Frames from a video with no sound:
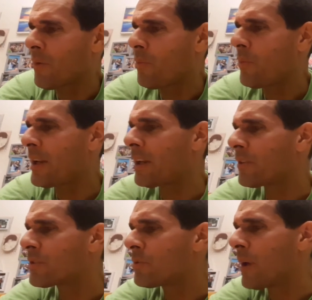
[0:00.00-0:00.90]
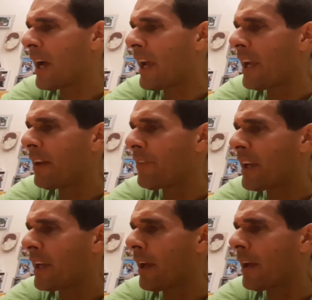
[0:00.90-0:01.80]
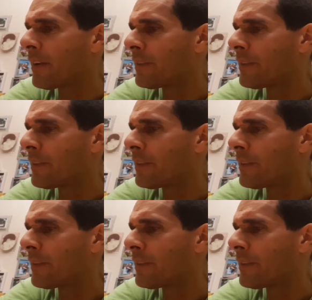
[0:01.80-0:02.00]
What else do I have here?